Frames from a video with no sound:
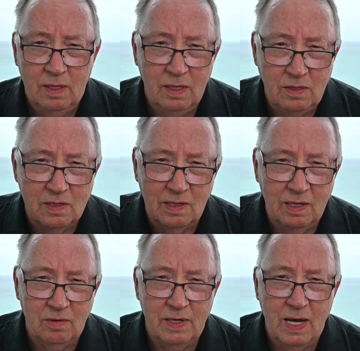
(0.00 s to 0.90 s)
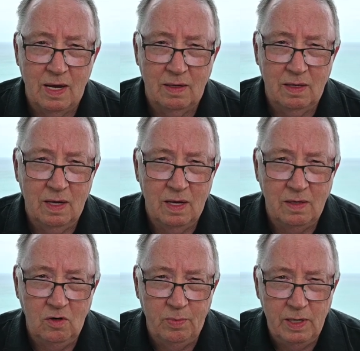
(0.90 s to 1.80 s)
And you just click on that,
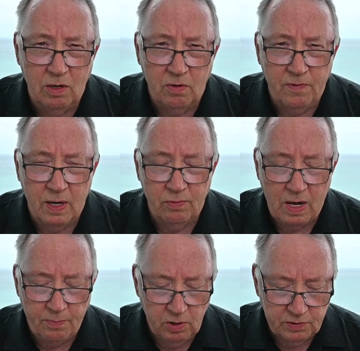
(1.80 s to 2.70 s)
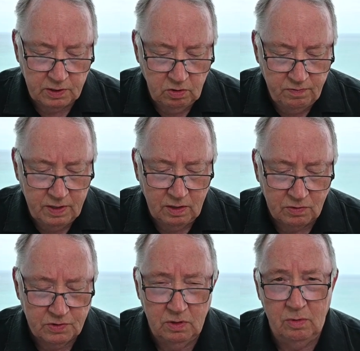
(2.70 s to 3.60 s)
and you'll be notified when I post a new
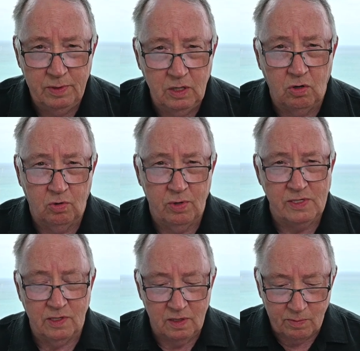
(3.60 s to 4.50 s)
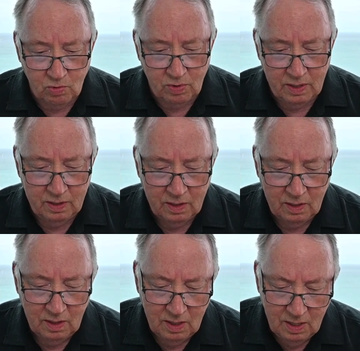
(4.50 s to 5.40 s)
video. So here we go. Question number one.
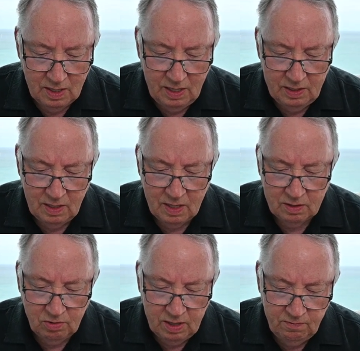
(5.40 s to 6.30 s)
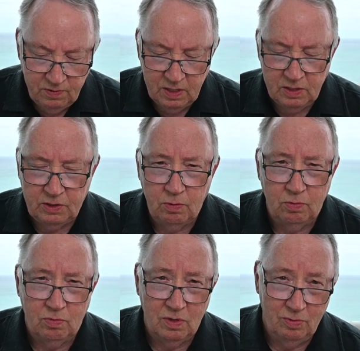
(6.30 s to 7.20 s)
Hey, Don, great vids.
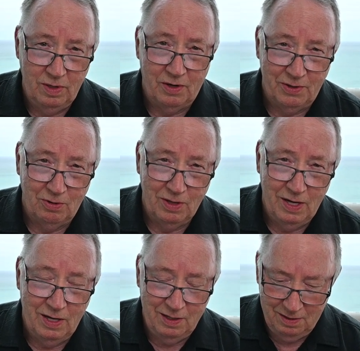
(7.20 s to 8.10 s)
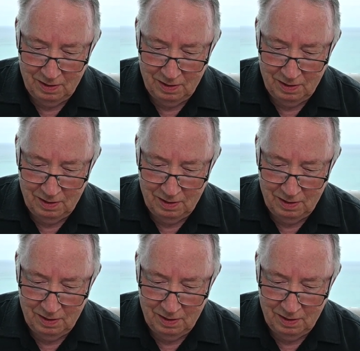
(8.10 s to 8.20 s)
Well, we all know that.